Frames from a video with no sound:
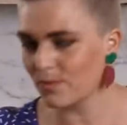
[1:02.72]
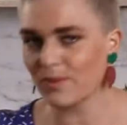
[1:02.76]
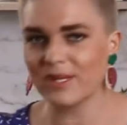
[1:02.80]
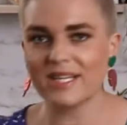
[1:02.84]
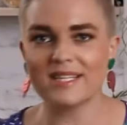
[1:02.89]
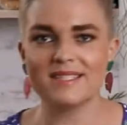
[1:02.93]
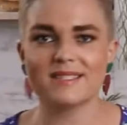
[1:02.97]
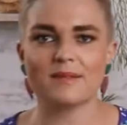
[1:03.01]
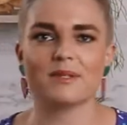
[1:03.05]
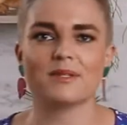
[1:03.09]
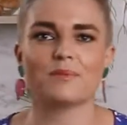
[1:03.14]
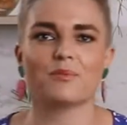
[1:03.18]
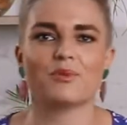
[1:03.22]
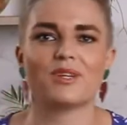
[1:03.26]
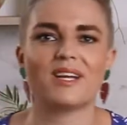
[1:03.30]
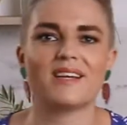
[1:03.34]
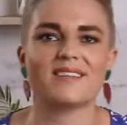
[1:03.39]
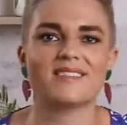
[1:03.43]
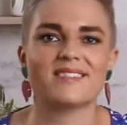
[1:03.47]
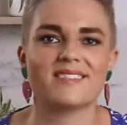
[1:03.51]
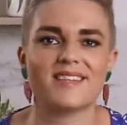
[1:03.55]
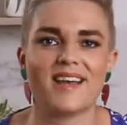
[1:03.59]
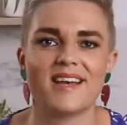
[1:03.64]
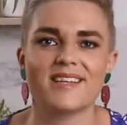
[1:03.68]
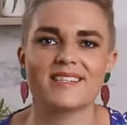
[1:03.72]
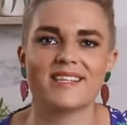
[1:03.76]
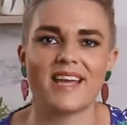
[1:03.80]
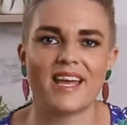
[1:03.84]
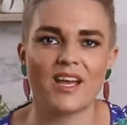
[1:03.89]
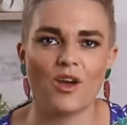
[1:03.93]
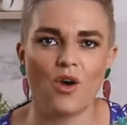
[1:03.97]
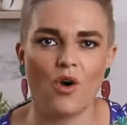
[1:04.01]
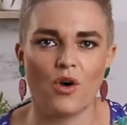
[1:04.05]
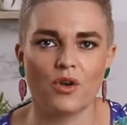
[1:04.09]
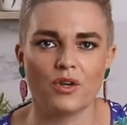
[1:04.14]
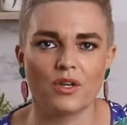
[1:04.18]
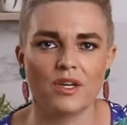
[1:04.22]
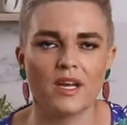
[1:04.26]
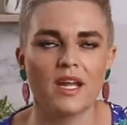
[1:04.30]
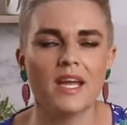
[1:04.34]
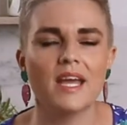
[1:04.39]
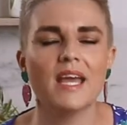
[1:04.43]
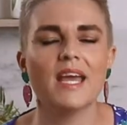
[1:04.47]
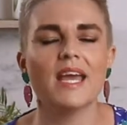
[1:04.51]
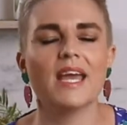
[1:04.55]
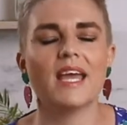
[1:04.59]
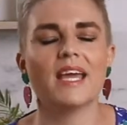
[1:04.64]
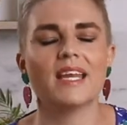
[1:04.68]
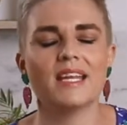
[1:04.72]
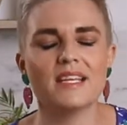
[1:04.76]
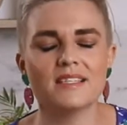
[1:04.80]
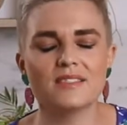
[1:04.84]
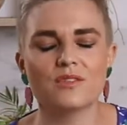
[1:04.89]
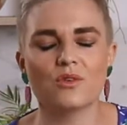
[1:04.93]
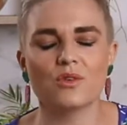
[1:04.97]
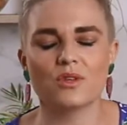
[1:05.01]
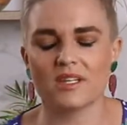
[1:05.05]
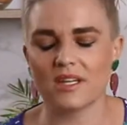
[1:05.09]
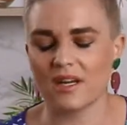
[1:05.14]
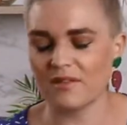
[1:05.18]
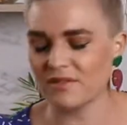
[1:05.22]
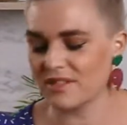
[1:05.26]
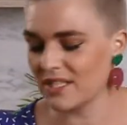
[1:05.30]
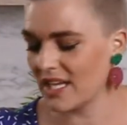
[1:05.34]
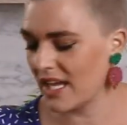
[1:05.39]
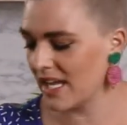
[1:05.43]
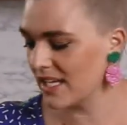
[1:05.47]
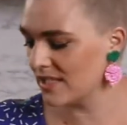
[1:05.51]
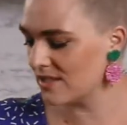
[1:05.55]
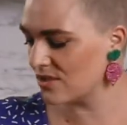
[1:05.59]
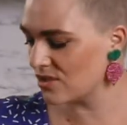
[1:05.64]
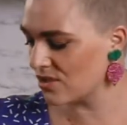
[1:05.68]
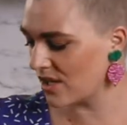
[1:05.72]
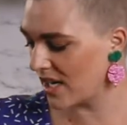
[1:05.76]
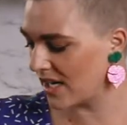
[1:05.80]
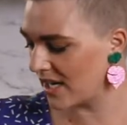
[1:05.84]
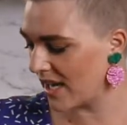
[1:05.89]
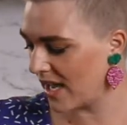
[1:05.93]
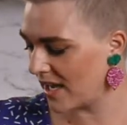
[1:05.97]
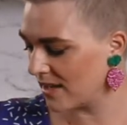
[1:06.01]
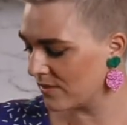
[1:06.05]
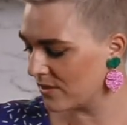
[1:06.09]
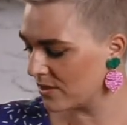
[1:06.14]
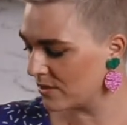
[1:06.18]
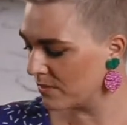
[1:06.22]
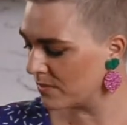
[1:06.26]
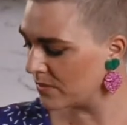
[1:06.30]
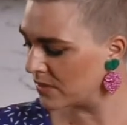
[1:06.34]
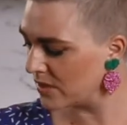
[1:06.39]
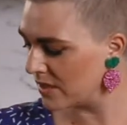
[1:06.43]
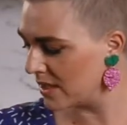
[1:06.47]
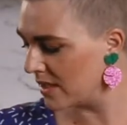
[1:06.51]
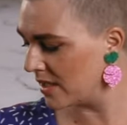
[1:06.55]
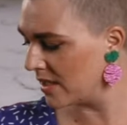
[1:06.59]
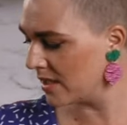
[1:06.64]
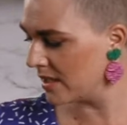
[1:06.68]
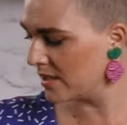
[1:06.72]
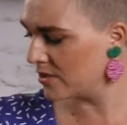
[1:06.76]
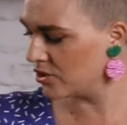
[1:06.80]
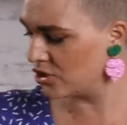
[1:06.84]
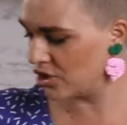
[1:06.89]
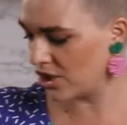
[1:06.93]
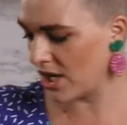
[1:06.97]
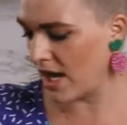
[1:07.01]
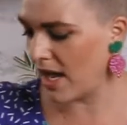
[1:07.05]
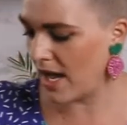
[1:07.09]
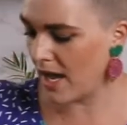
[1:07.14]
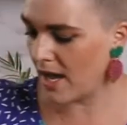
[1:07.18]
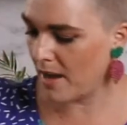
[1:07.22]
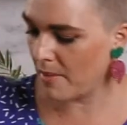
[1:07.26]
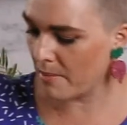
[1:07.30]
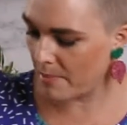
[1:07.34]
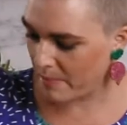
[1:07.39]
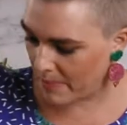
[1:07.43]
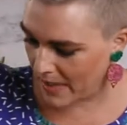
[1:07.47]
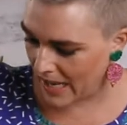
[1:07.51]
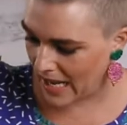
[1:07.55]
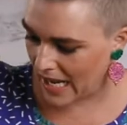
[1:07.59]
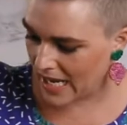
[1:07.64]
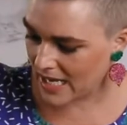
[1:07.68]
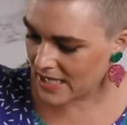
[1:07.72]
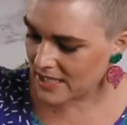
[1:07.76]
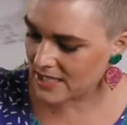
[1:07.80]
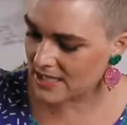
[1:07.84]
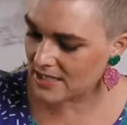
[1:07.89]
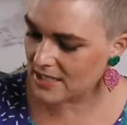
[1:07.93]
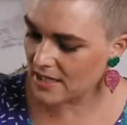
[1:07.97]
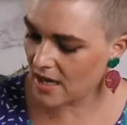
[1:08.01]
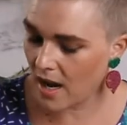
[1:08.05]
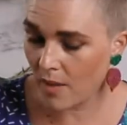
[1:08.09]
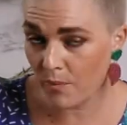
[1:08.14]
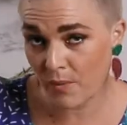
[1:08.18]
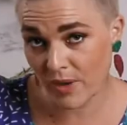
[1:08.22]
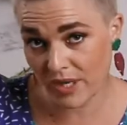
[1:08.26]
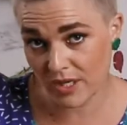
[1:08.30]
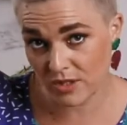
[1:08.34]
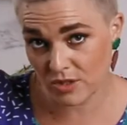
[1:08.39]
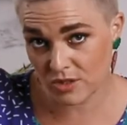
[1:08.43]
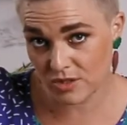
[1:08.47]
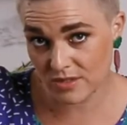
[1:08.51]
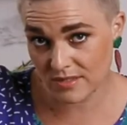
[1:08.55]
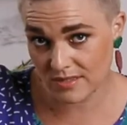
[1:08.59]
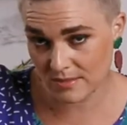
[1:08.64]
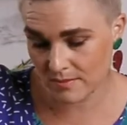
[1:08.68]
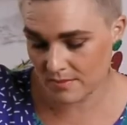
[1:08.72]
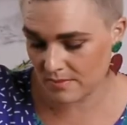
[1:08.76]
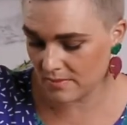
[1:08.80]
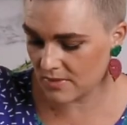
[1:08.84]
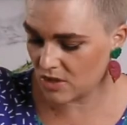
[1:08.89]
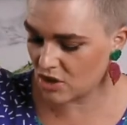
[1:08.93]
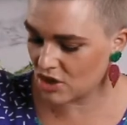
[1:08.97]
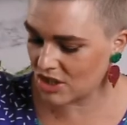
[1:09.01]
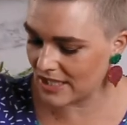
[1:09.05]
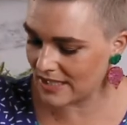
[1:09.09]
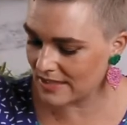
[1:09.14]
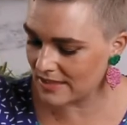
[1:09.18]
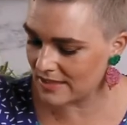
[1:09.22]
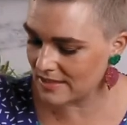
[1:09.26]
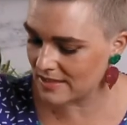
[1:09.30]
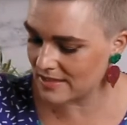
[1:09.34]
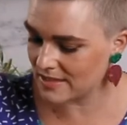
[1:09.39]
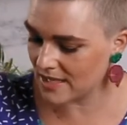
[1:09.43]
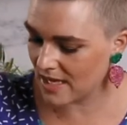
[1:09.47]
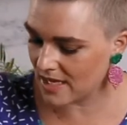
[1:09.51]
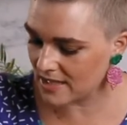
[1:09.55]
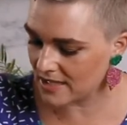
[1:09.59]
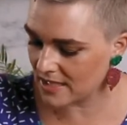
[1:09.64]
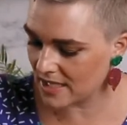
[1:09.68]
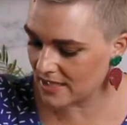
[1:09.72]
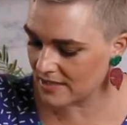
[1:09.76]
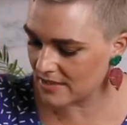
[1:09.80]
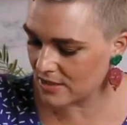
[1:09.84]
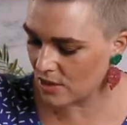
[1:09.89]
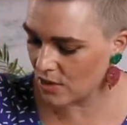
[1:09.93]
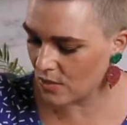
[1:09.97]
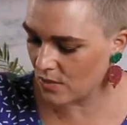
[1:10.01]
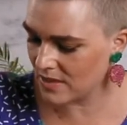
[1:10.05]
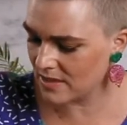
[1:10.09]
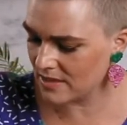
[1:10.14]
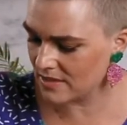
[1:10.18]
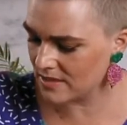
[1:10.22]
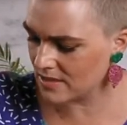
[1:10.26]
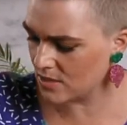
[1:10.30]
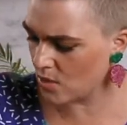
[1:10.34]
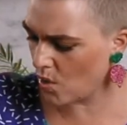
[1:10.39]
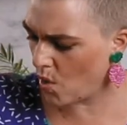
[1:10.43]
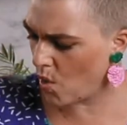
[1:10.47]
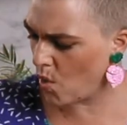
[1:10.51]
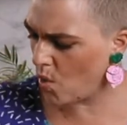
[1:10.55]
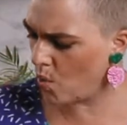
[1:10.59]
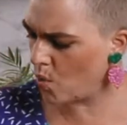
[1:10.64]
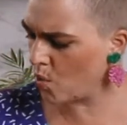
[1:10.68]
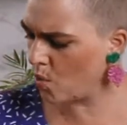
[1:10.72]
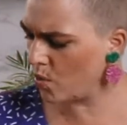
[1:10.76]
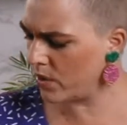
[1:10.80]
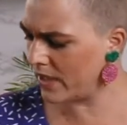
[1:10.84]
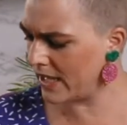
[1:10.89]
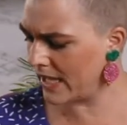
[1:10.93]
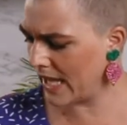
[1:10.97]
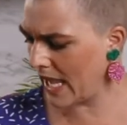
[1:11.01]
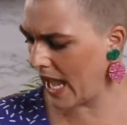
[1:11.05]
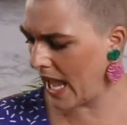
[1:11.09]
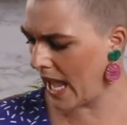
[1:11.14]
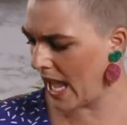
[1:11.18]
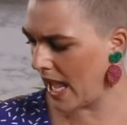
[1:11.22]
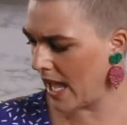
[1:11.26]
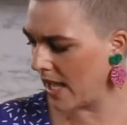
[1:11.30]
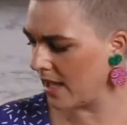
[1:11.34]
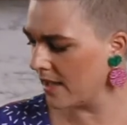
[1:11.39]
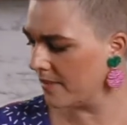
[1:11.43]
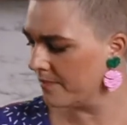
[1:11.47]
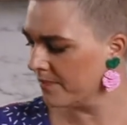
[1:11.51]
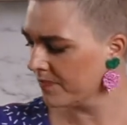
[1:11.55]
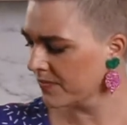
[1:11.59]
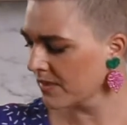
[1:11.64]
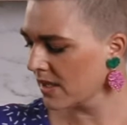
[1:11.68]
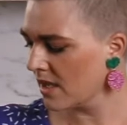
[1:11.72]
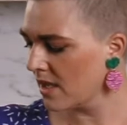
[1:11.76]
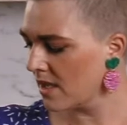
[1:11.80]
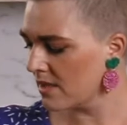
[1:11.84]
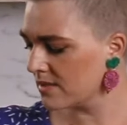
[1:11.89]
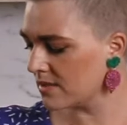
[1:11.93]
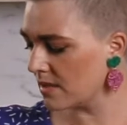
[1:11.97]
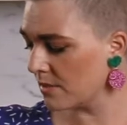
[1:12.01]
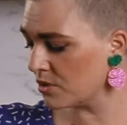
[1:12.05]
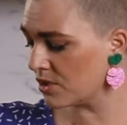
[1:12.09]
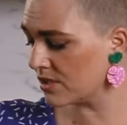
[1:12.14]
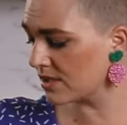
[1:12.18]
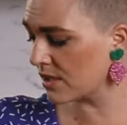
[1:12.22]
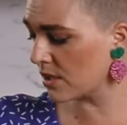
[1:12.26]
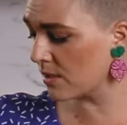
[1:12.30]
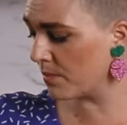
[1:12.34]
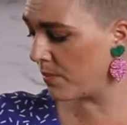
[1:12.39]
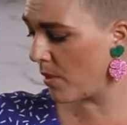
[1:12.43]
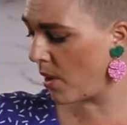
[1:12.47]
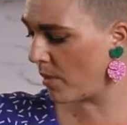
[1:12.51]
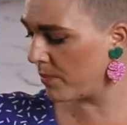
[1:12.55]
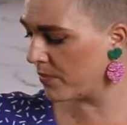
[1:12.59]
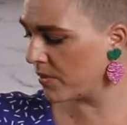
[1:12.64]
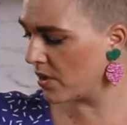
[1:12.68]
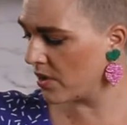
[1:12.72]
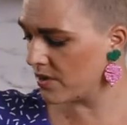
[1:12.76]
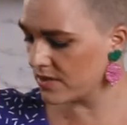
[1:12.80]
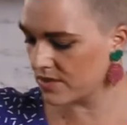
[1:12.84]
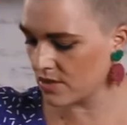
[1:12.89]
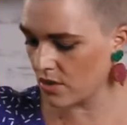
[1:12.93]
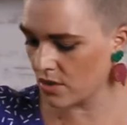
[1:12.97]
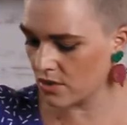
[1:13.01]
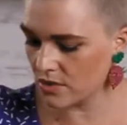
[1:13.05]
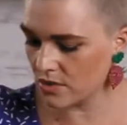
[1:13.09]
we need something to put our satay on. It is good enough to eat straight out of the jar, but we're going to do some chicken satay skewers. Oh yeah. So I'm just going to pop those on